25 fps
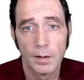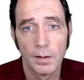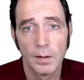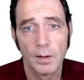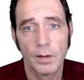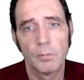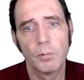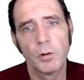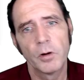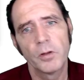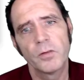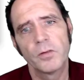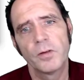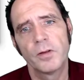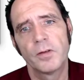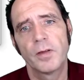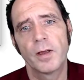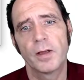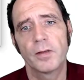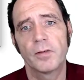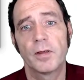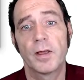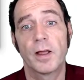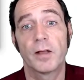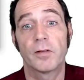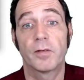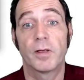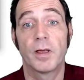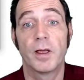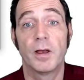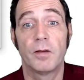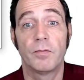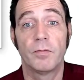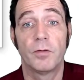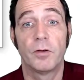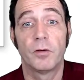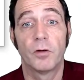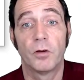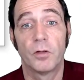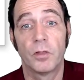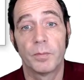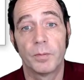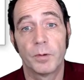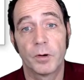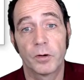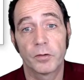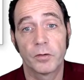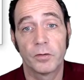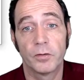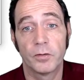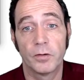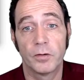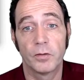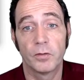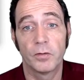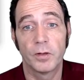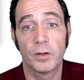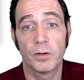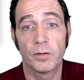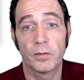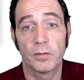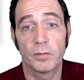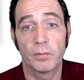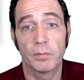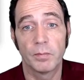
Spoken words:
what it's detecting actually here, if you draw the boxes, is this,